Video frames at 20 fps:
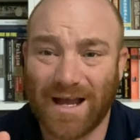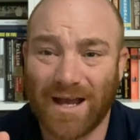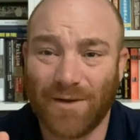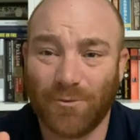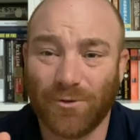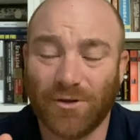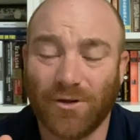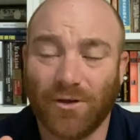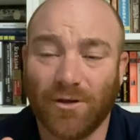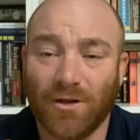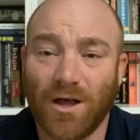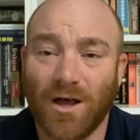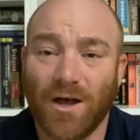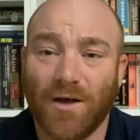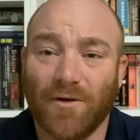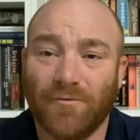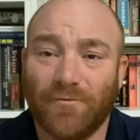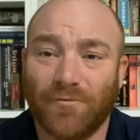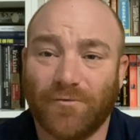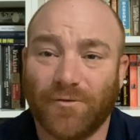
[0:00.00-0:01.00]
I would
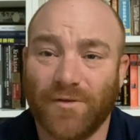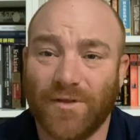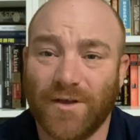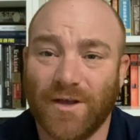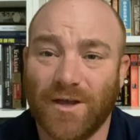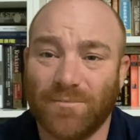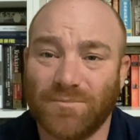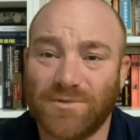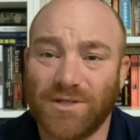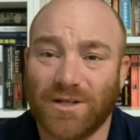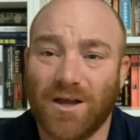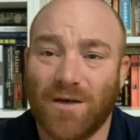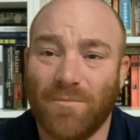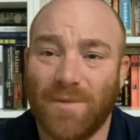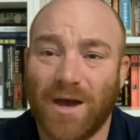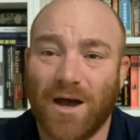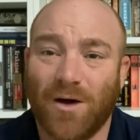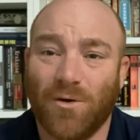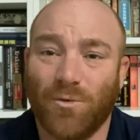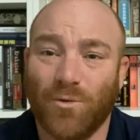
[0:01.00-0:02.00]
love for them to come
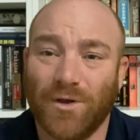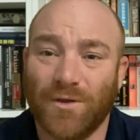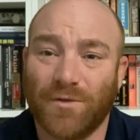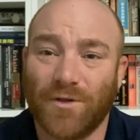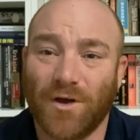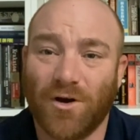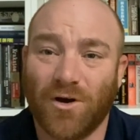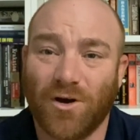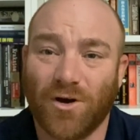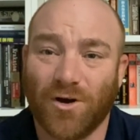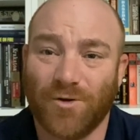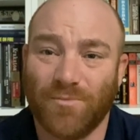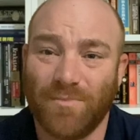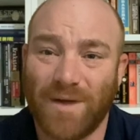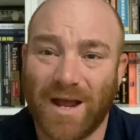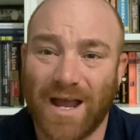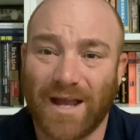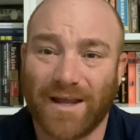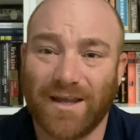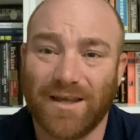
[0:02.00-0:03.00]
out with a
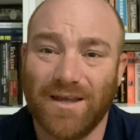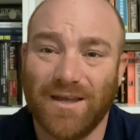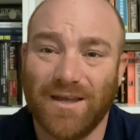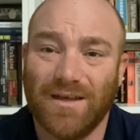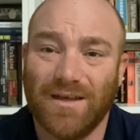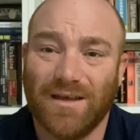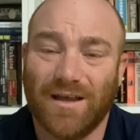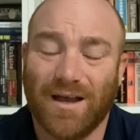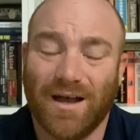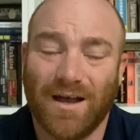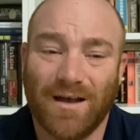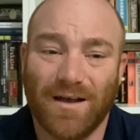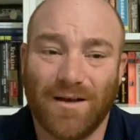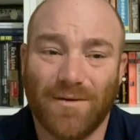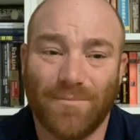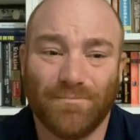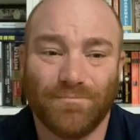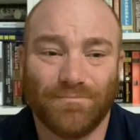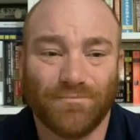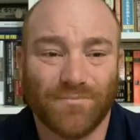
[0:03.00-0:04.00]
hardback
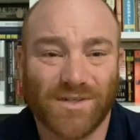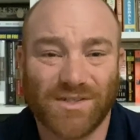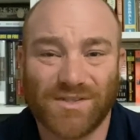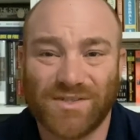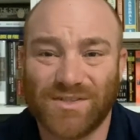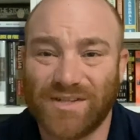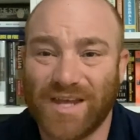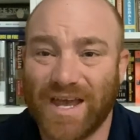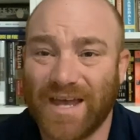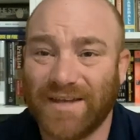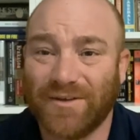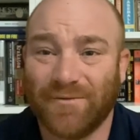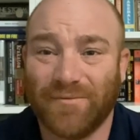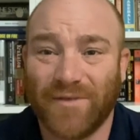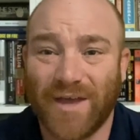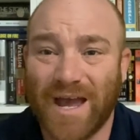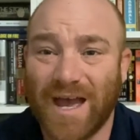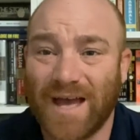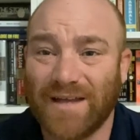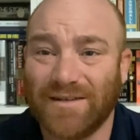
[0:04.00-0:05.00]
um, set of
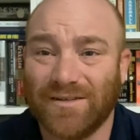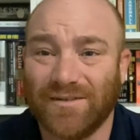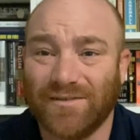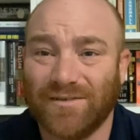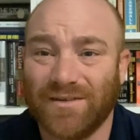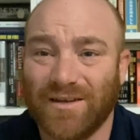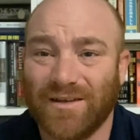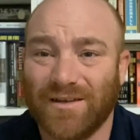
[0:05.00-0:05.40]
that.